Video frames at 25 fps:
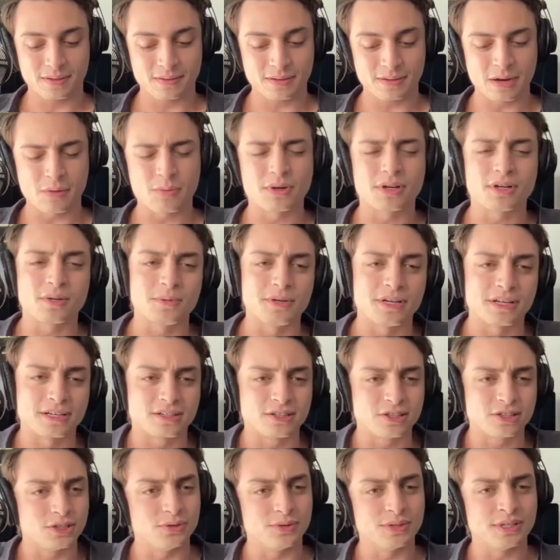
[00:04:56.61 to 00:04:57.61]
I wanted to be
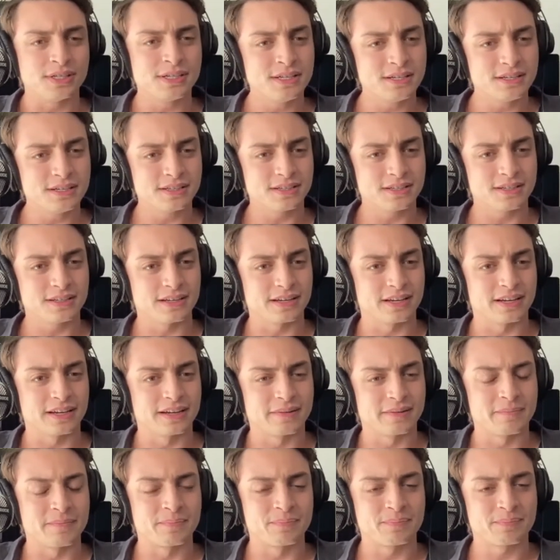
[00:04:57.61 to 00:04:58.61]
included,
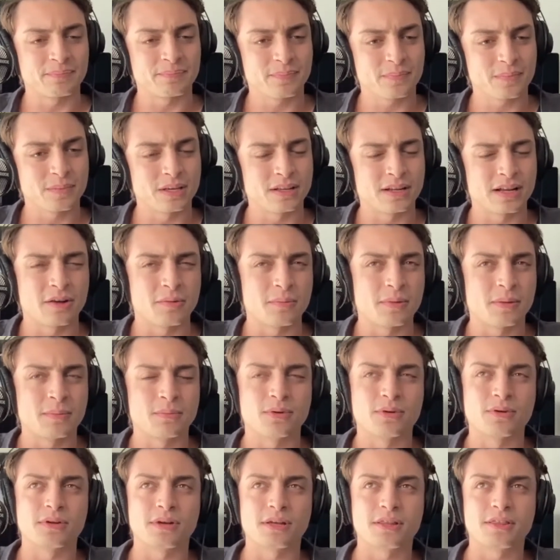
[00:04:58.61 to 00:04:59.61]
um, and I
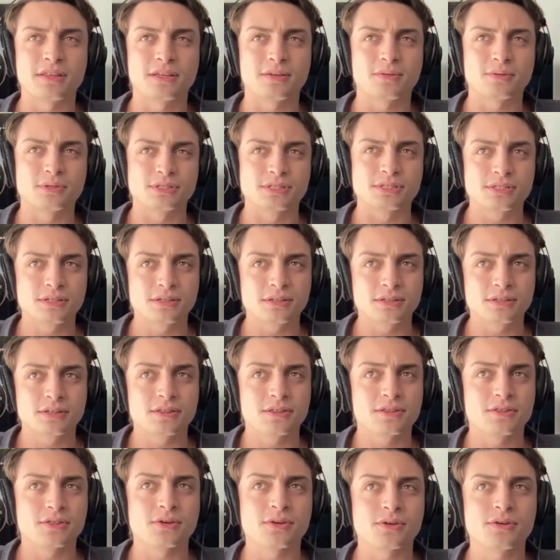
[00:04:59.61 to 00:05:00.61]
remember, I think it was
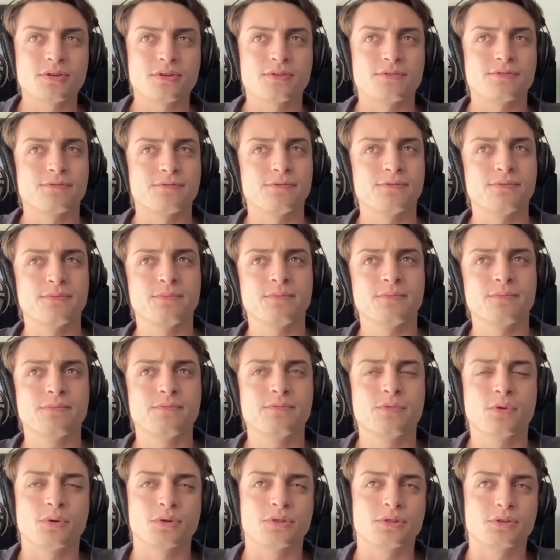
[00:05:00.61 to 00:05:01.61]
third or
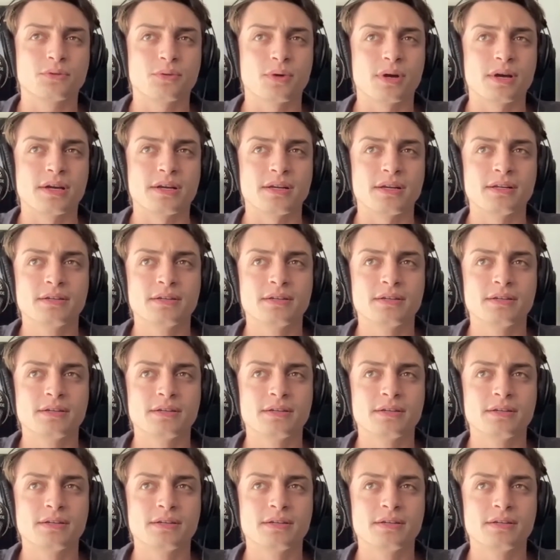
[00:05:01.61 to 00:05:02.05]
fourth grade